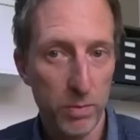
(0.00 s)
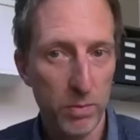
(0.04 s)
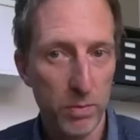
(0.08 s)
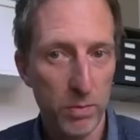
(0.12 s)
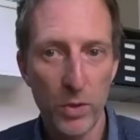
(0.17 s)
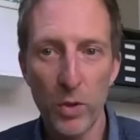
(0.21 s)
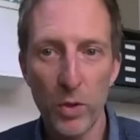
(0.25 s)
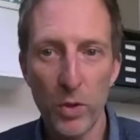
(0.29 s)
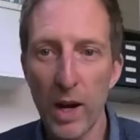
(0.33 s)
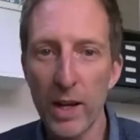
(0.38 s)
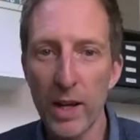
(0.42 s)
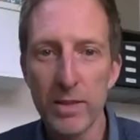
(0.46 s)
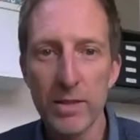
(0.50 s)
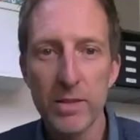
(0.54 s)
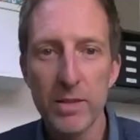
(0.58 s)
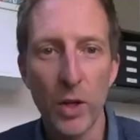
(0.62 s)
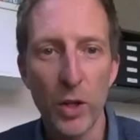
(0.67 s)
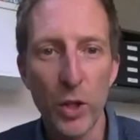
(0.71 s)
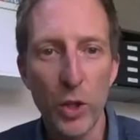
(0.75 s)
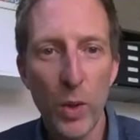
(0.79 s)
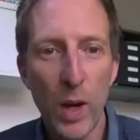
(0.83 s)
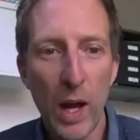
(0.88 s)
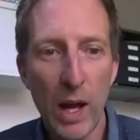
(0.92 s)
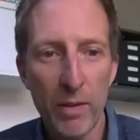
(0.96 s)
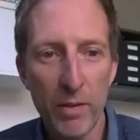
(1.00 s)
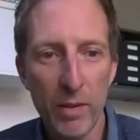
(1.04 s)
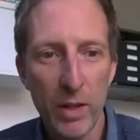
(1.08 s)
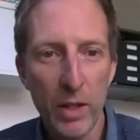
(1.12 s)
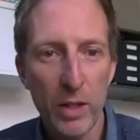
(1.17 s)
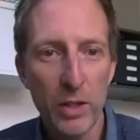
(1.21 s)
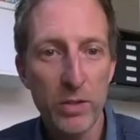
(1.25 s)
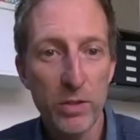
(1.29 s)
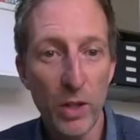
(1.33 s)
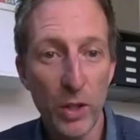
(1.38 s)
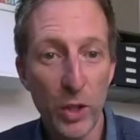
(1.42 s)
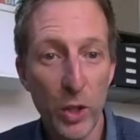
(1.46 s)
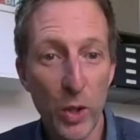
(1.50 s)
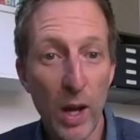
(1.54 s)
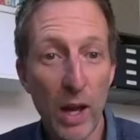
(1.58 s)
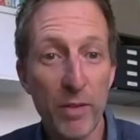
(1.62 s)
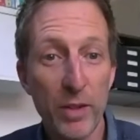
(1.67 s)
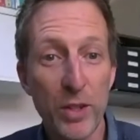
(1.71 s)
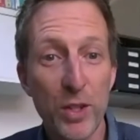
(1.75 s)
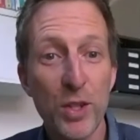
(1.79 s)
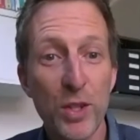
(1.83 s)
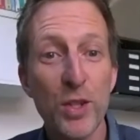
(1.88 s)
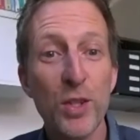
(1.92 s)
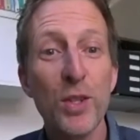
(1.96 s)
so, you, right. and, so you and have, found so another have,
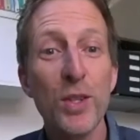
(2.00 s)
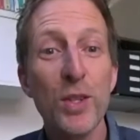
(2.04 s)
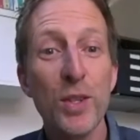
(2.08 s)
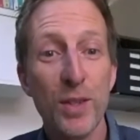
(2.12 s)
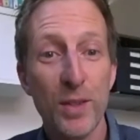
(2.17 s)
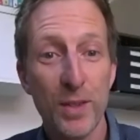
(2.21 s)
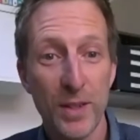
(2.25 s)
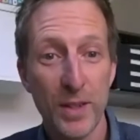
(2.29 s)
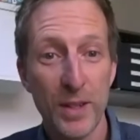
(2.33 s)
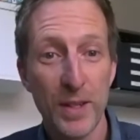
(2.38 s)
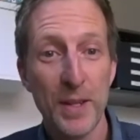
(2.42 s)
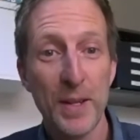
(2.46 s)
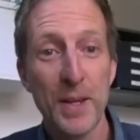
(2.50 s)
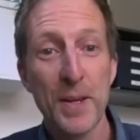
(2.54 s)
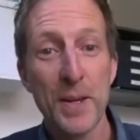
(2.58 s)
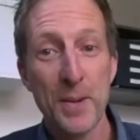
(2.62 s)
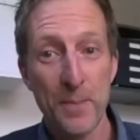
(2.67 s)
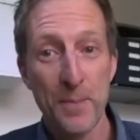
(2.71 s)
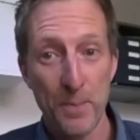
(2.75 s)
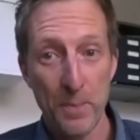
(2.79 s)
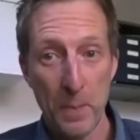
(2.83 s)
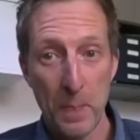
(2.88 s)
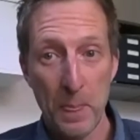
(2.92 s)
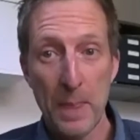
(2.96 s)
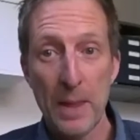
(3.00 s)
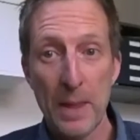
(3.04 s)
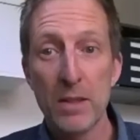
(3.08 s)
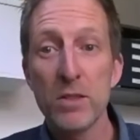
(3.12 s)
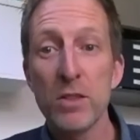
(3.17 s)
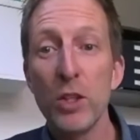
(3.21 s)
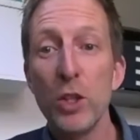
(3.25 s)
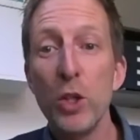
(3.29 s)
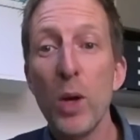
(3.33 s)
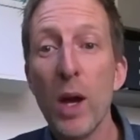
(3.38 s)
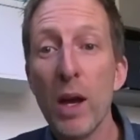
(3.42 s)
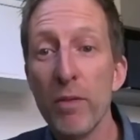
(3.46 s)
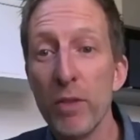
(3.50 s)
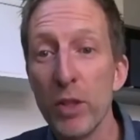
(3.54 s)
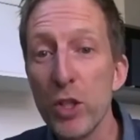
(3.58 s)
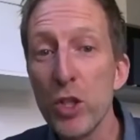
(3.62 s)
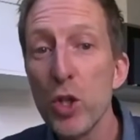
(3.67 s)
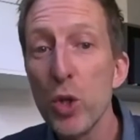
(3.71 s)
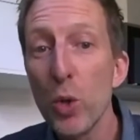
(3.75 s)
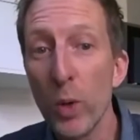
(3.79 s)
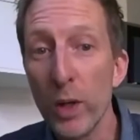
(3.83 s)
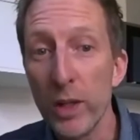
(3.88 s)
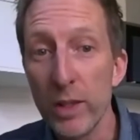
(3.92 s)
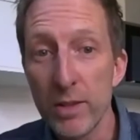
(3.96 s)
job. Yeah. So you have a
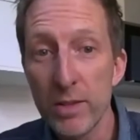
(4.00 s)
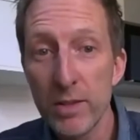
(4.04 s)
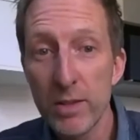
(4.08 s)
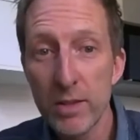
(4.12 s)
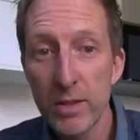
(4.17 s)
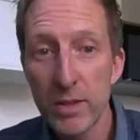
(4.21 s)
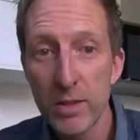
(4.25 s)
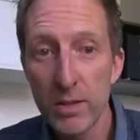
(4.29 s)
choice,